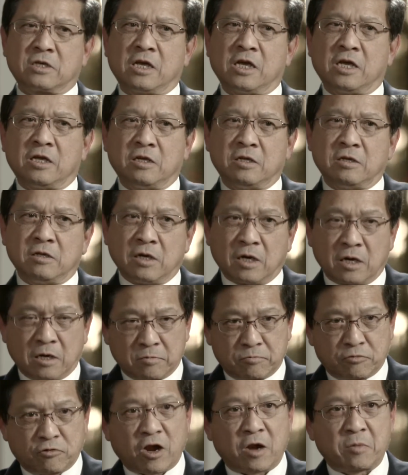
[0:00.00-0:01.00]
a
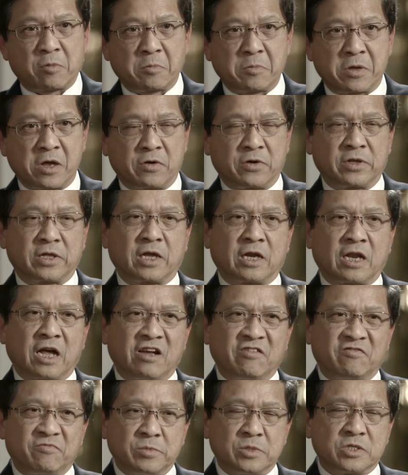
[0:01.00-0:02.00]
problem area that
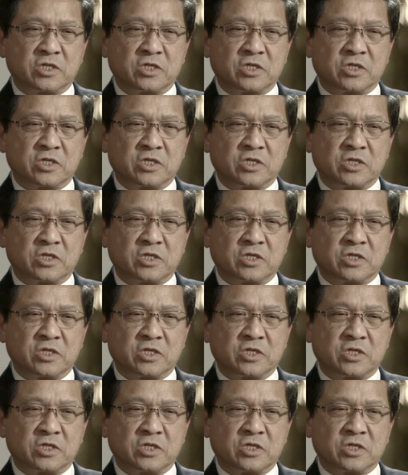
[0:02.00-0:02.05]
I've been